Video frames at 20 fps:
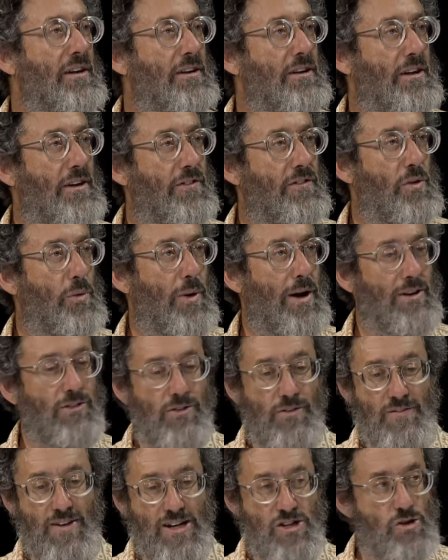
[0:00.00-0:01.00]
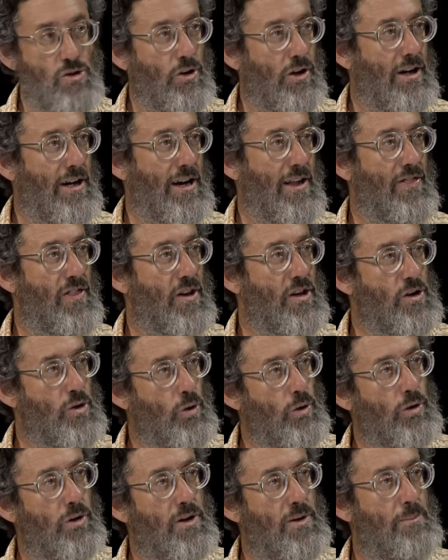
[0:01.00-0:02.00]
of the rights of nature law, and the
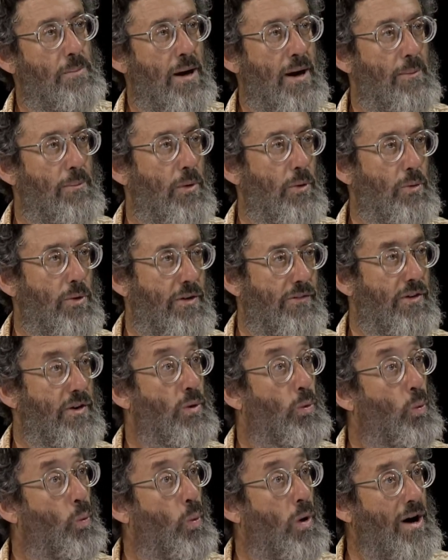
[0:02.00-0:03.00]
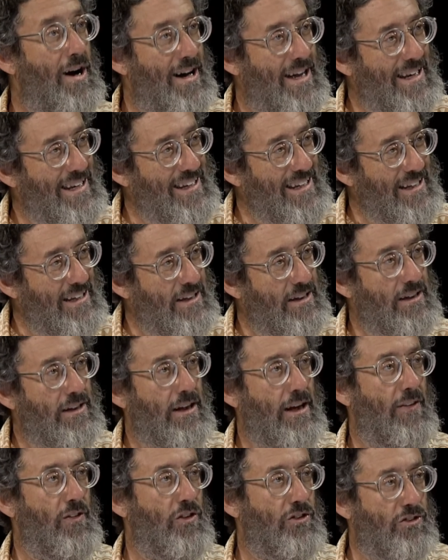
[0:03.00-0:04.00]
Vilcabamba River won mm.
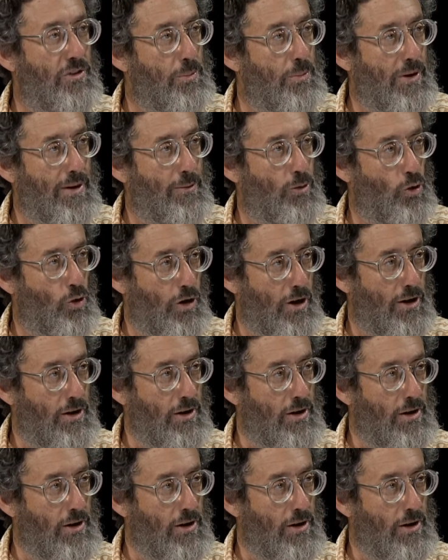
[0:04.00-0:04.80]
in hmm. the Supreme Court